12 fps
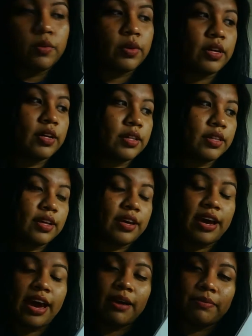with
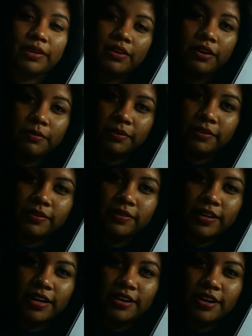a happy couple
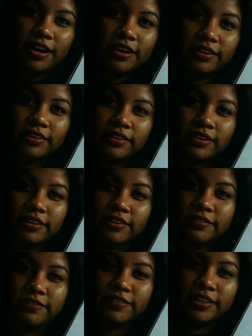and not
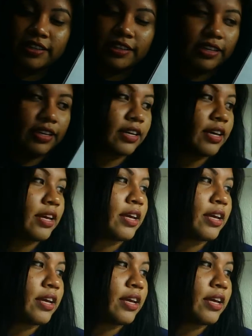conflicting,